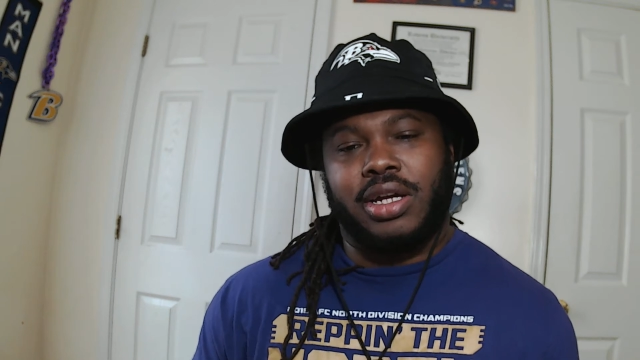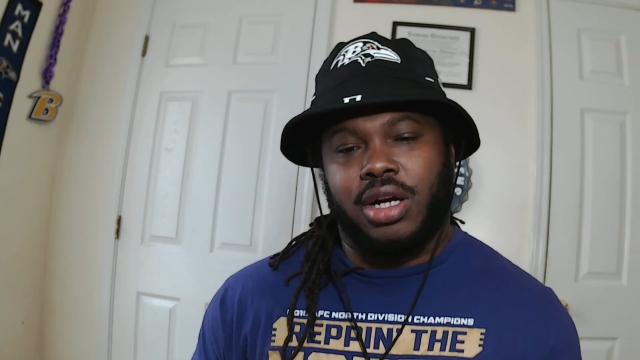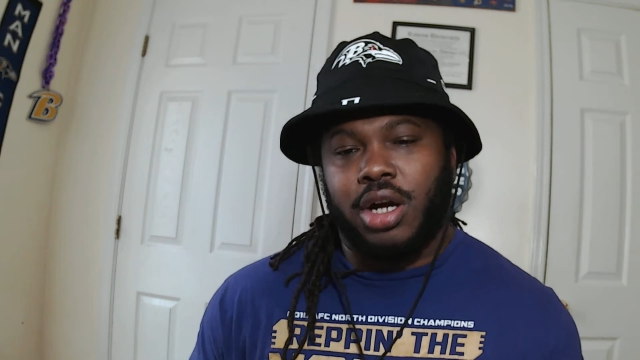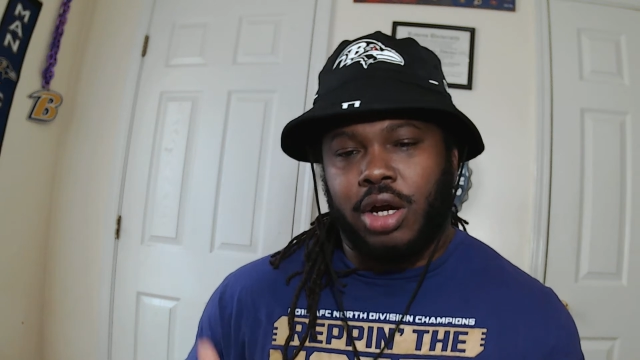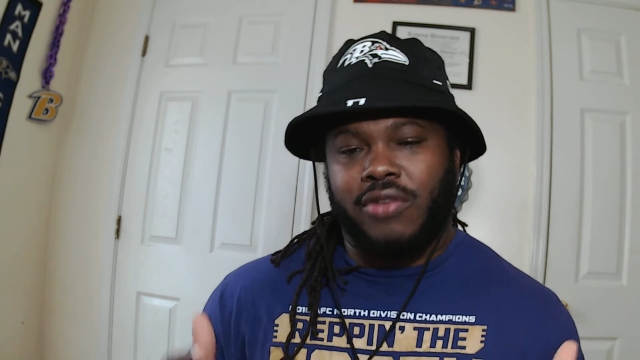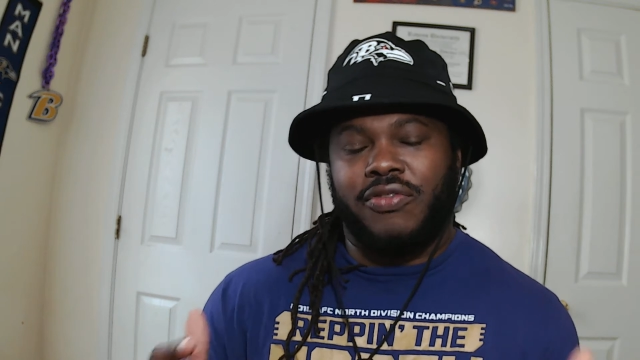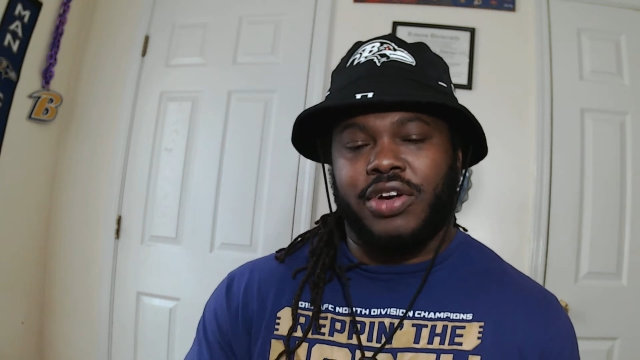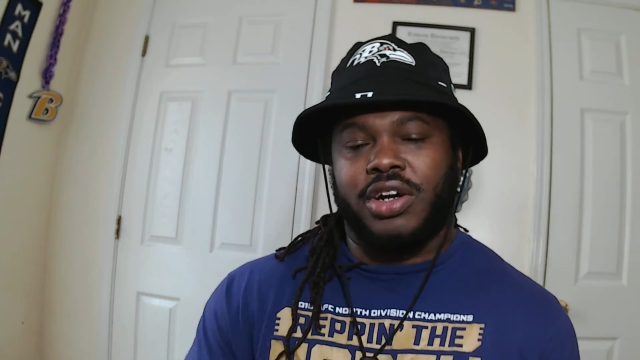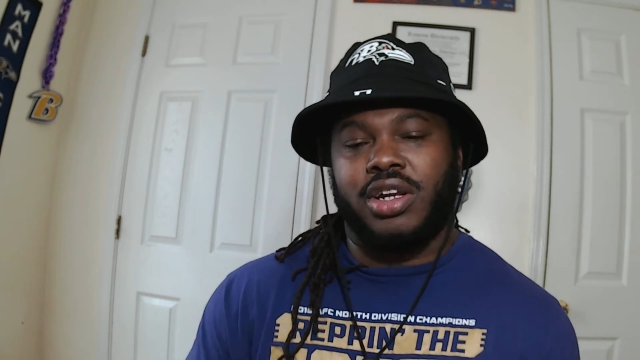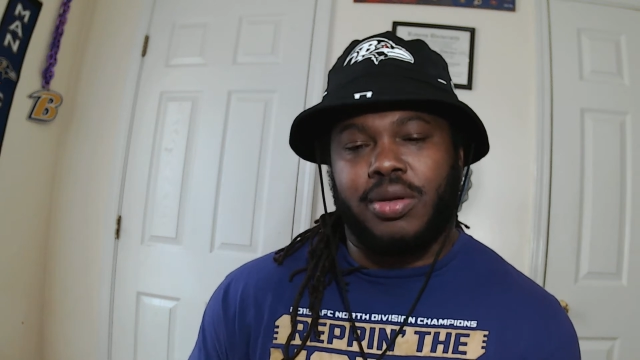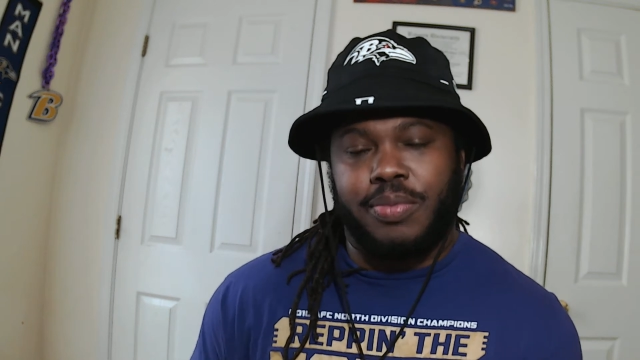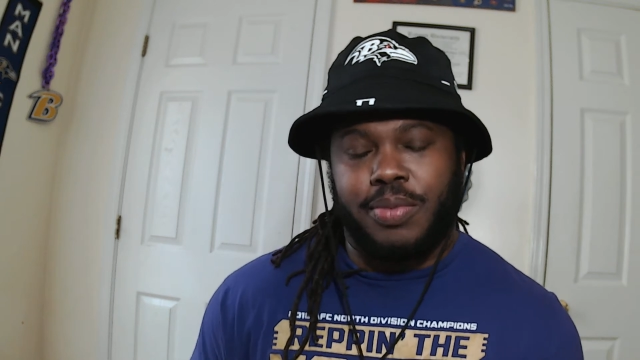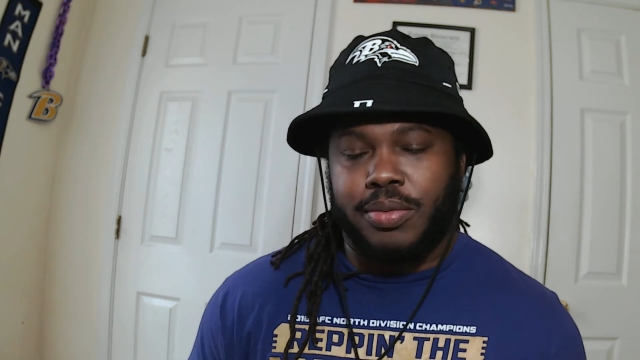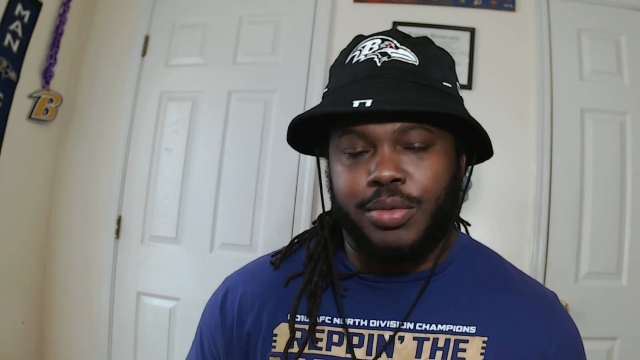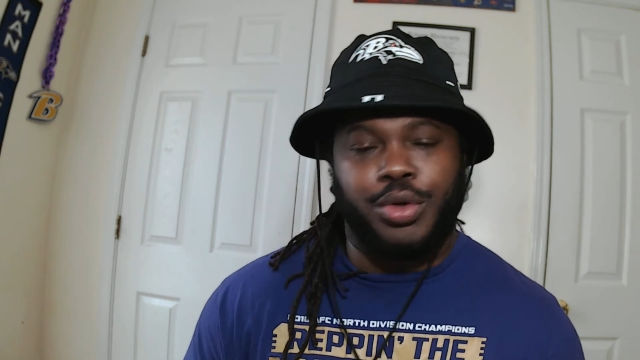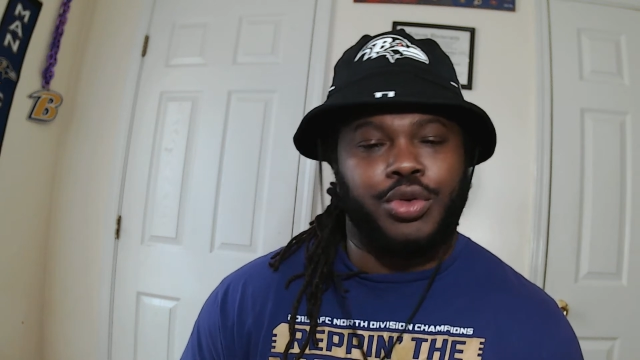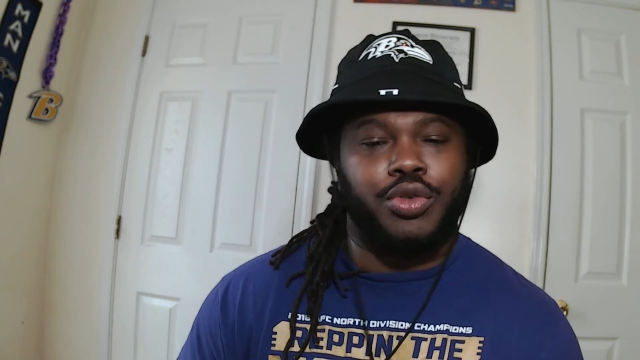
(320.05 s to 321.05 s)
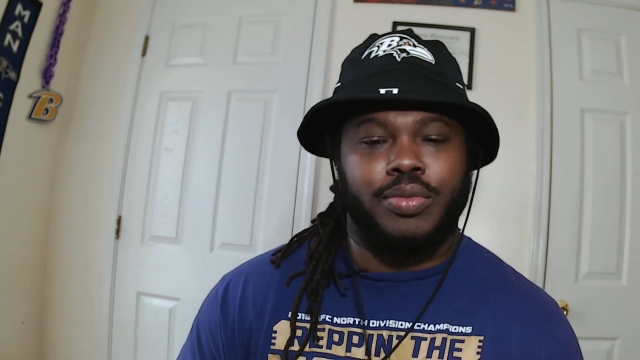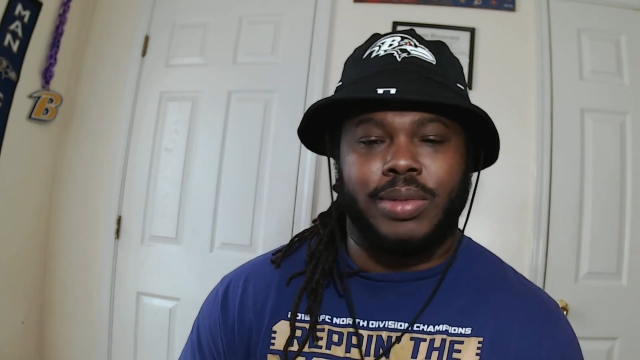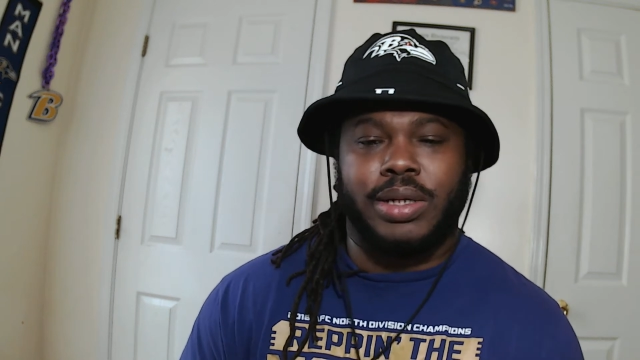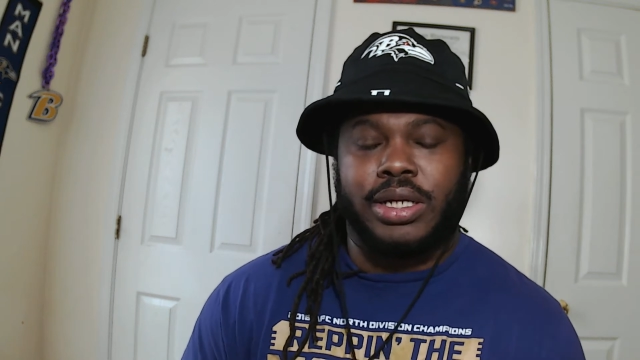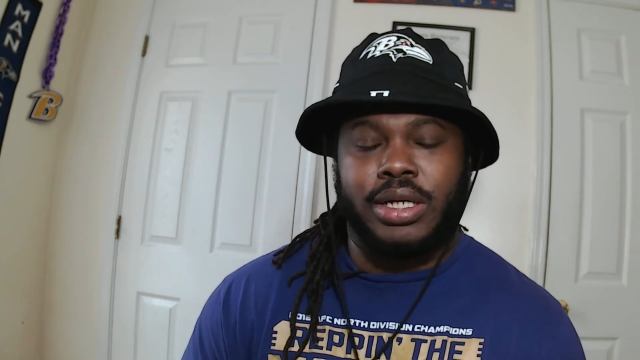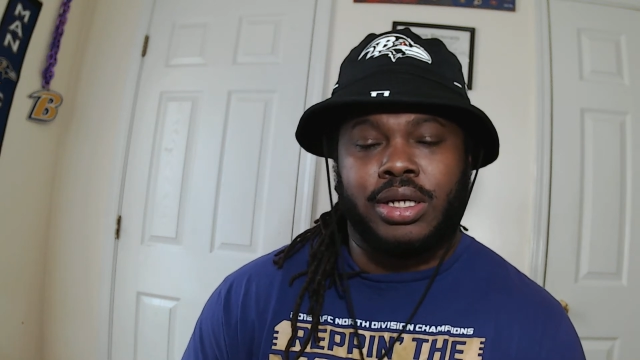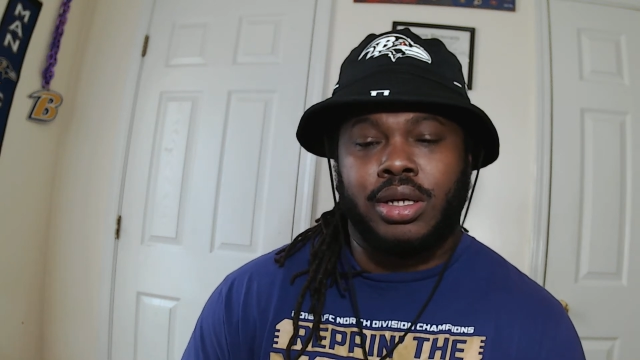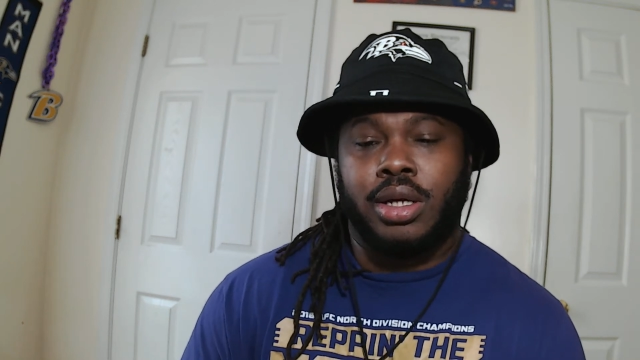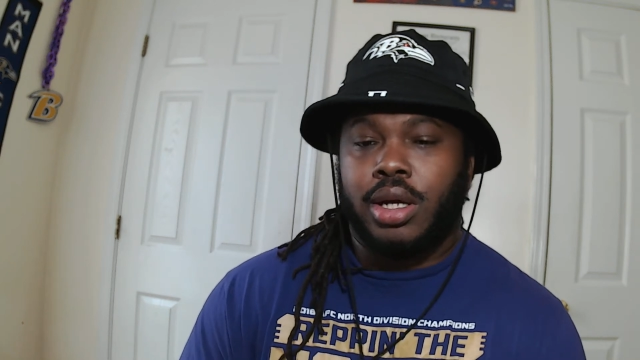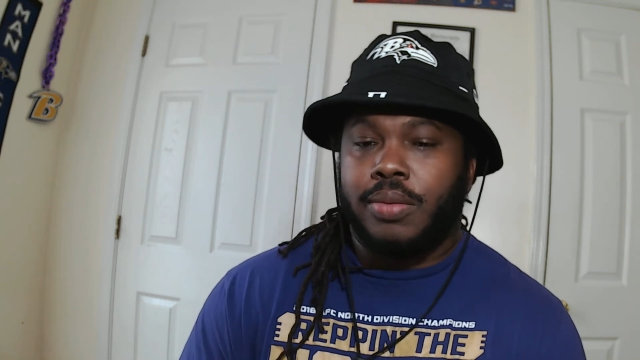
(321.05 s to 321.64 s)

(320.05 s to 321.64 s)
available move, man.